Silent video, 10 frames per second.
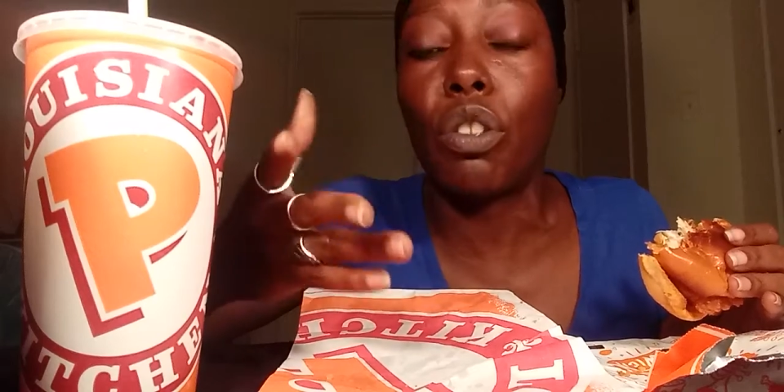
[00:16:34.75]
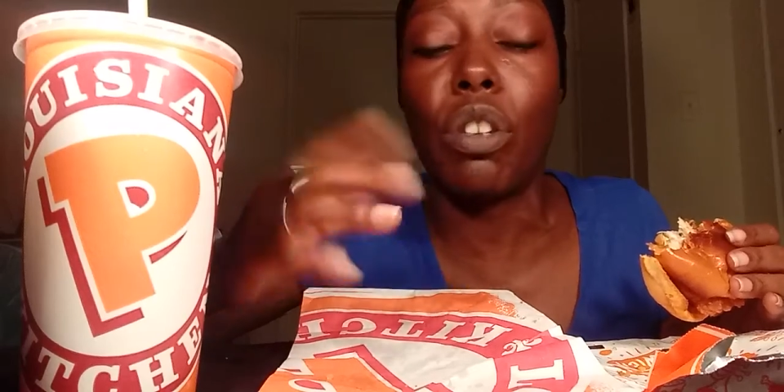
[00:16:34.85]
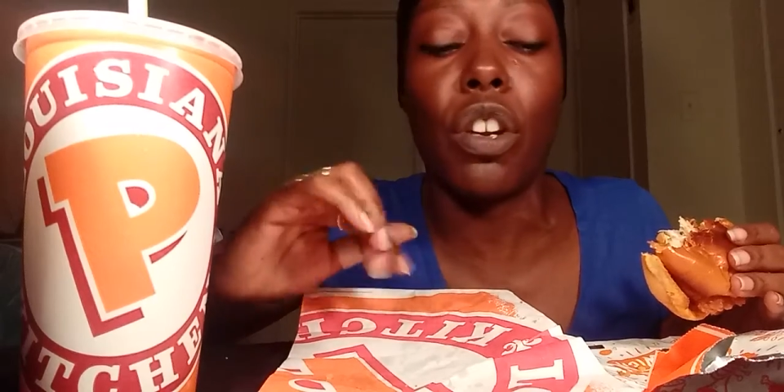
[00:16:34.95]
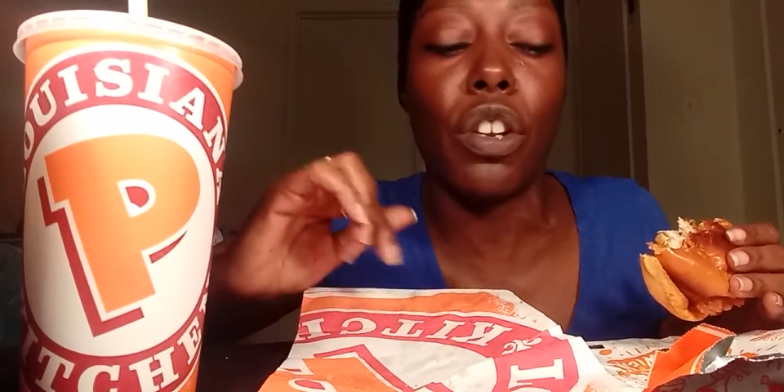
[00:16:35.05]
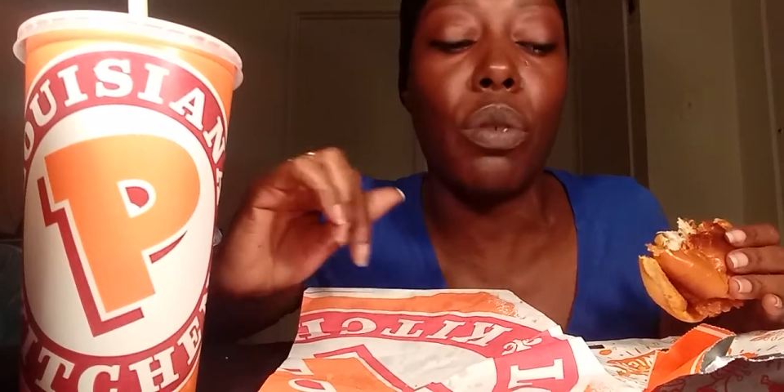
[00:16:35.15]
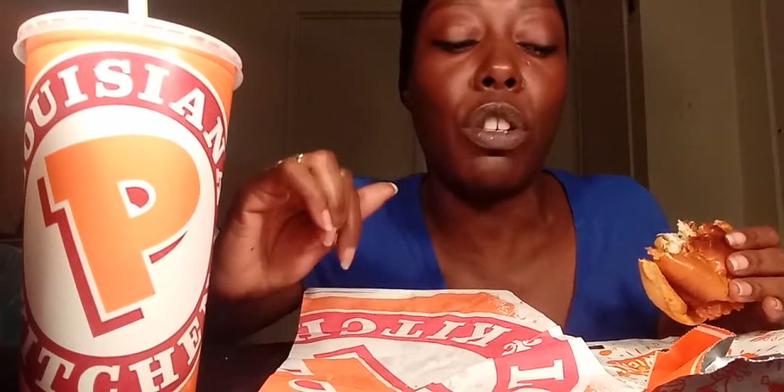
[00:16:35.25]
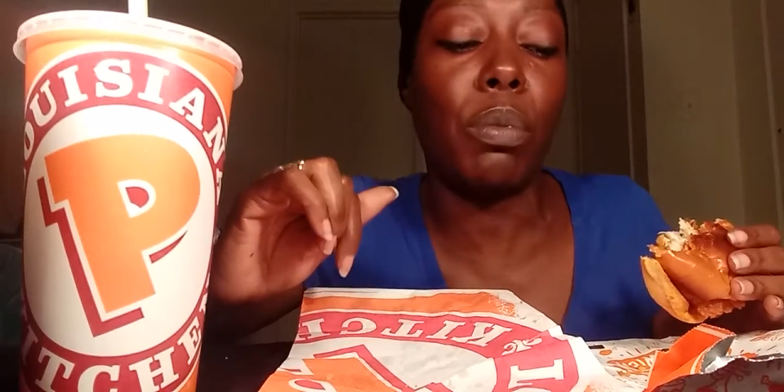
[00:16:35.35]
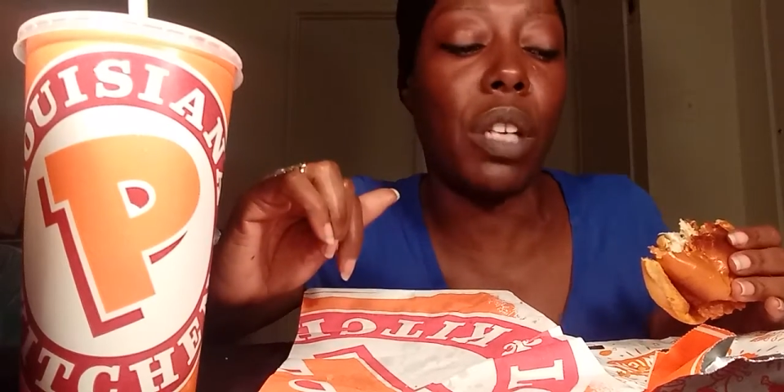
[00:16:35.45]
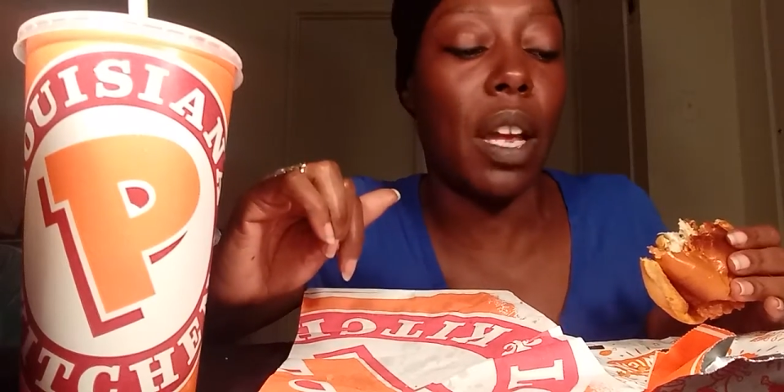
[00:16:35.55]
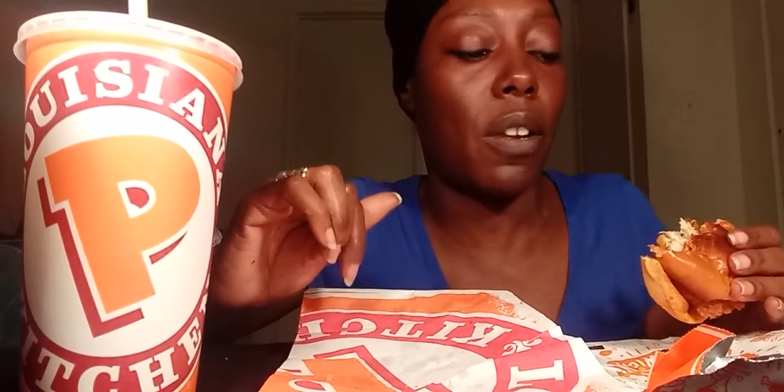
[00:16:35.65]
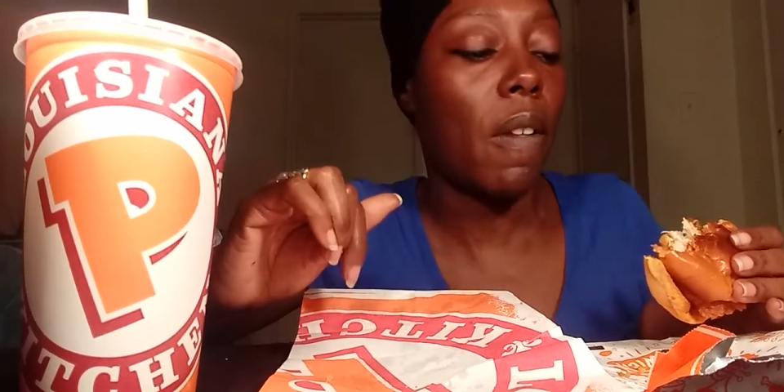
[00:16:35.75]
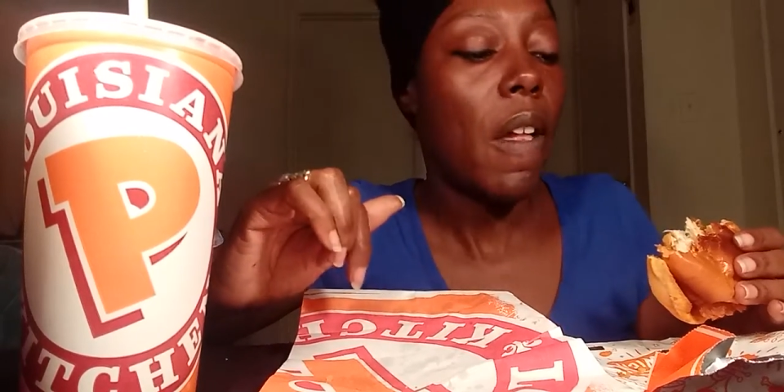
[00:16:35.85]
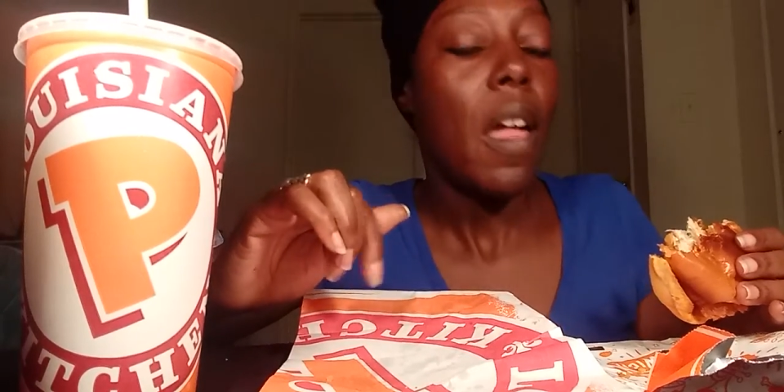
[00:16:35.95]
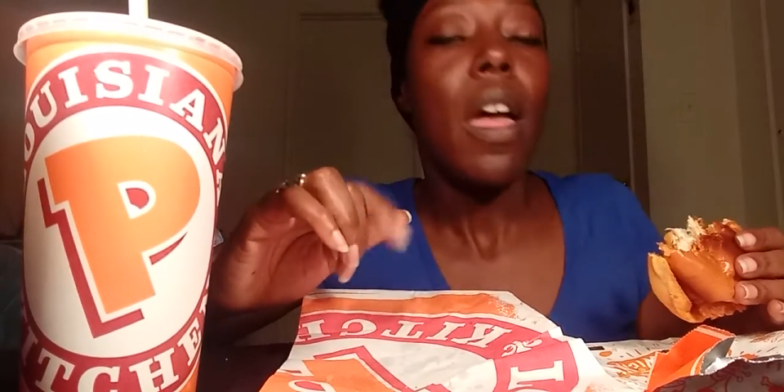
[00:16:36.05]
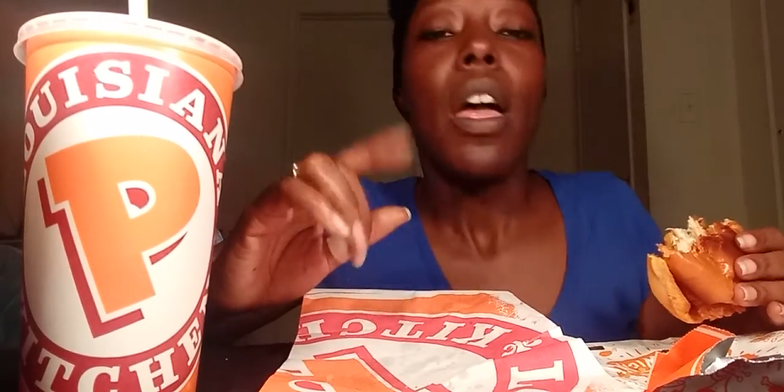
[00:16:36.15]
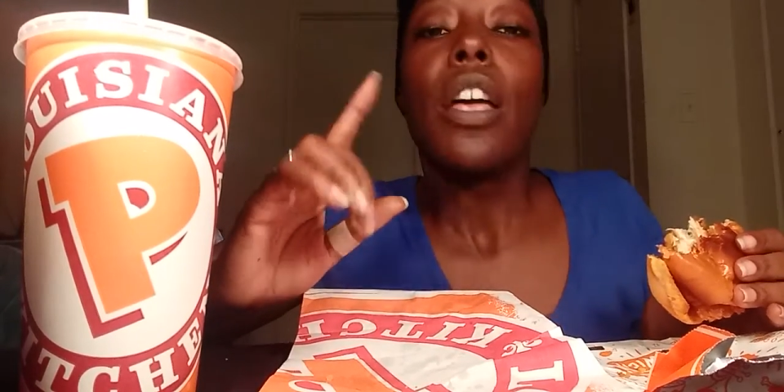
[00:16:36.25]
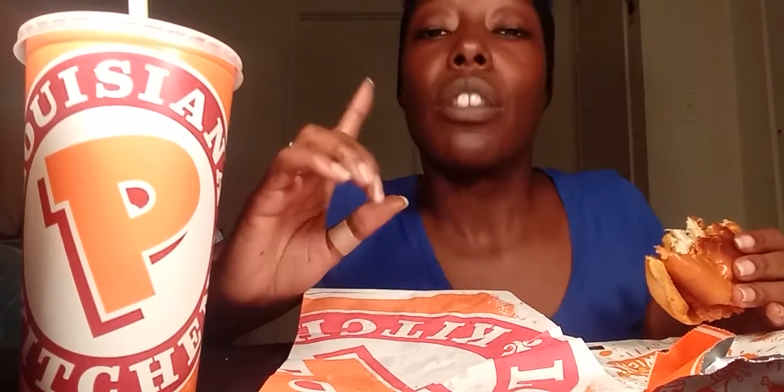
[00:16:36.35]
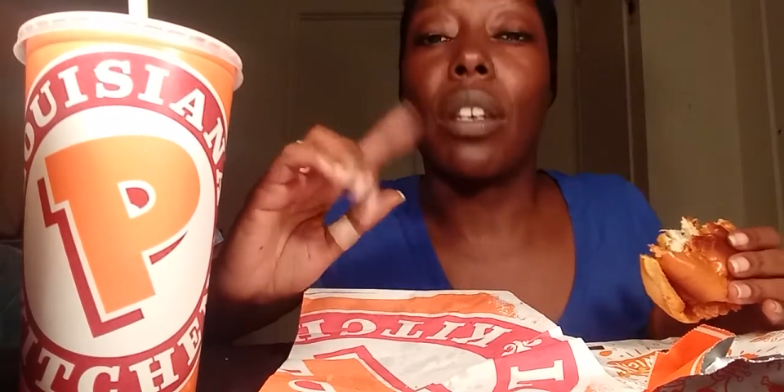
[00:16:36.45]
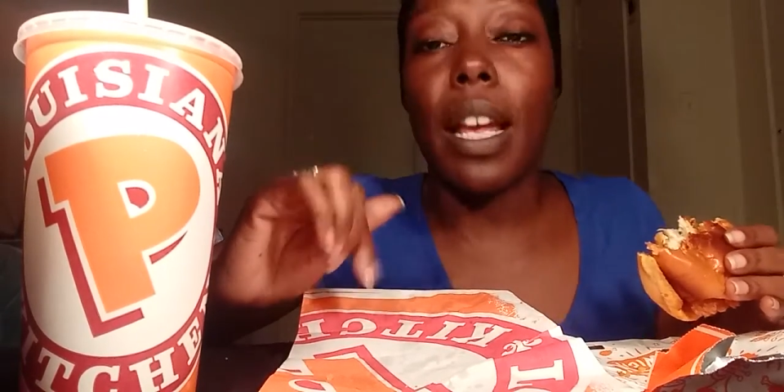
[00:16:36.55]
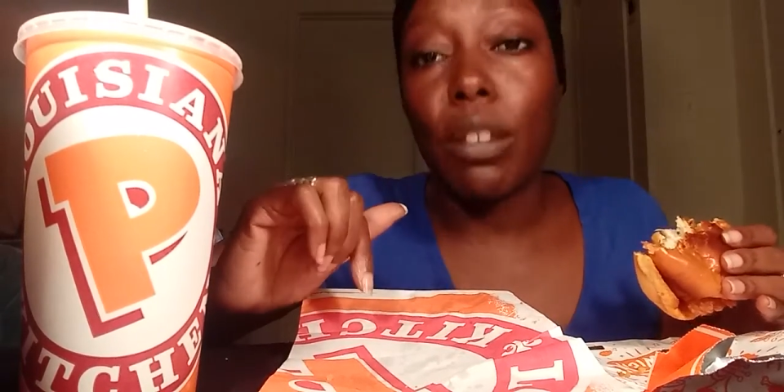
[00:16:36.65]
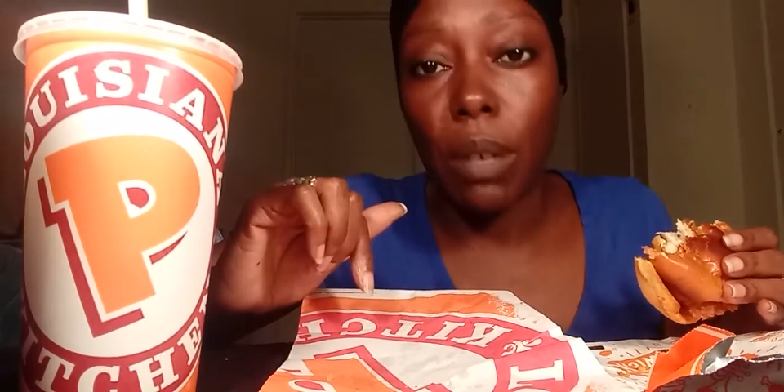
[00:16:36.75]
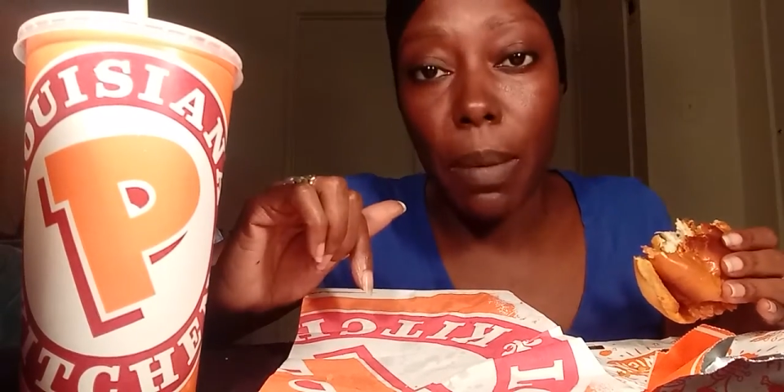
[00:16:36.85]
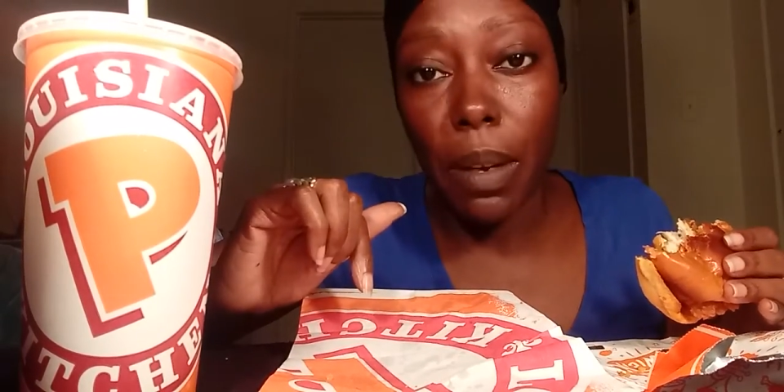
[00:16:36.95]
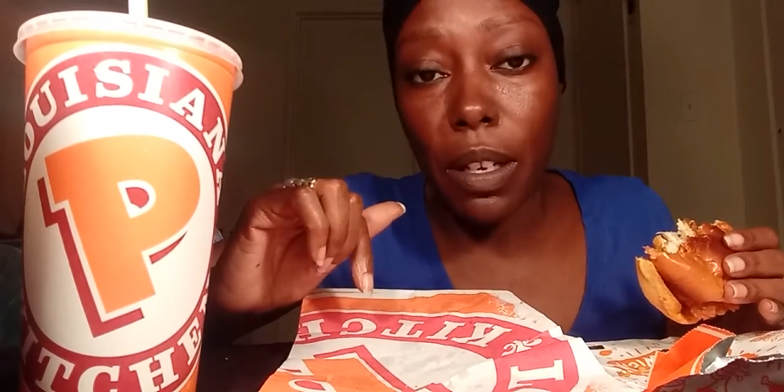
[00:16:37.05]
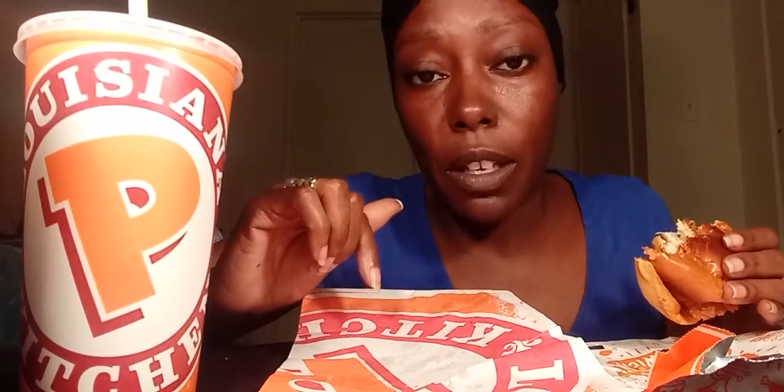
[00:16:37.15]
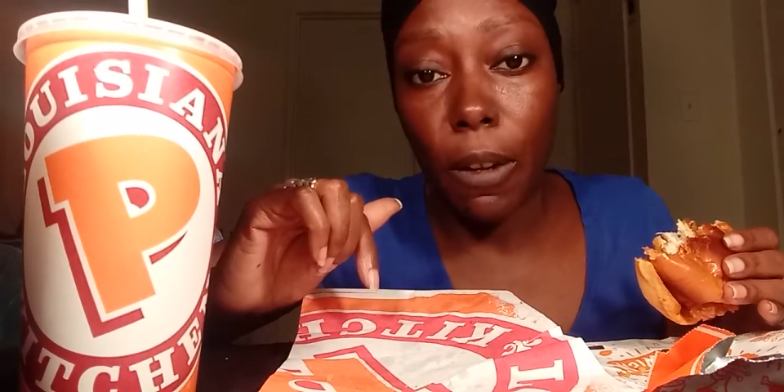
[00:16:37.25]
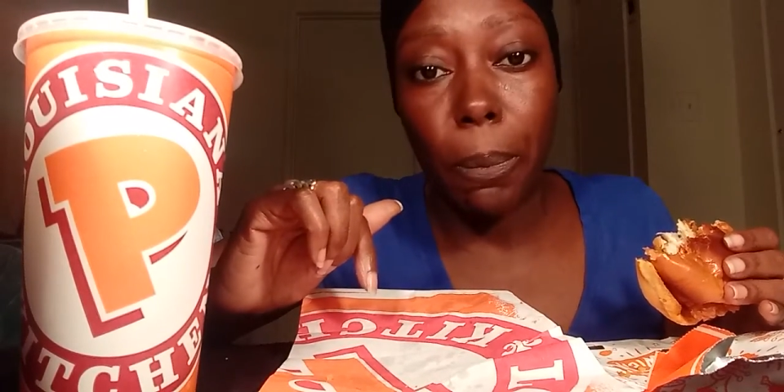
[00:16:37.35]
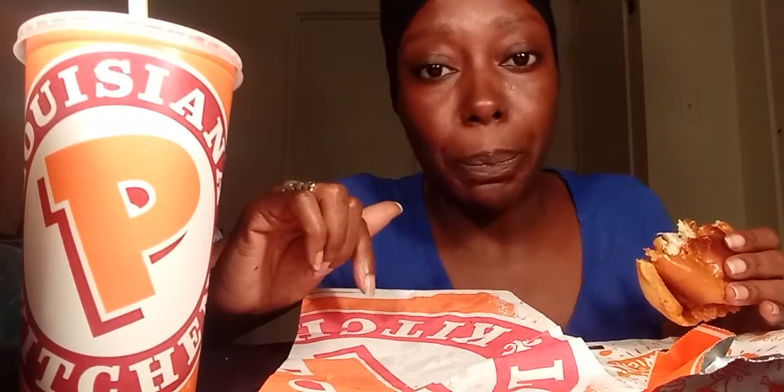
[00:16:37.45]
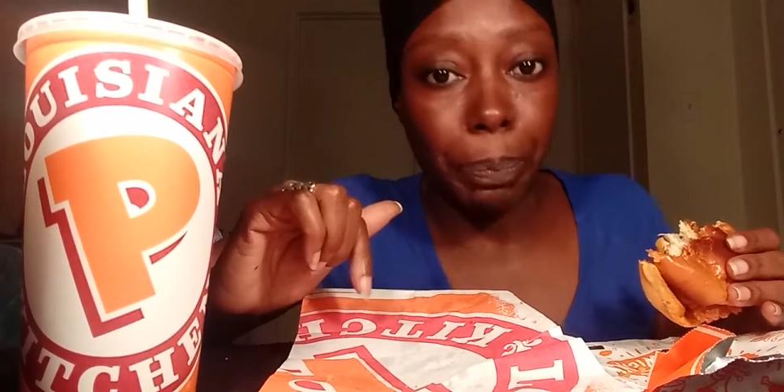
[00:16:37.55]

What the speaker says: to your YouTube channel. So that's what I'm going to do.